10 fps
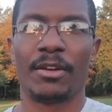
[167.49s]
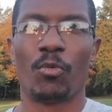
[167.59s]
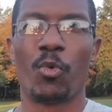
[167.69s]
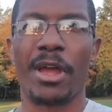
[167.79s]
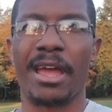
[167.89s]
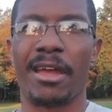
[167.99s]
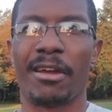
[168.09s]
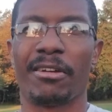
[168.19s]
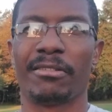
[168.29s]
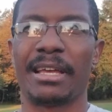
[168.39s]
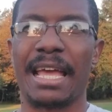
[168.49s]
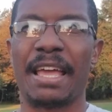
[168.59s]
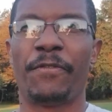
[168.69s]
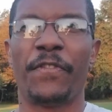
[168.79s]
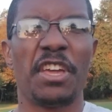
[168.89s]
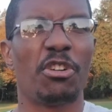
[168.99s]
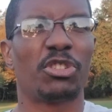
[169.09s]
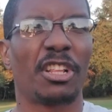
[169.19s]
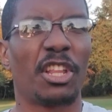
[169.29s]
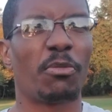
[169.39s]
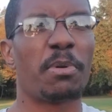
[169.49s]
where it feels a little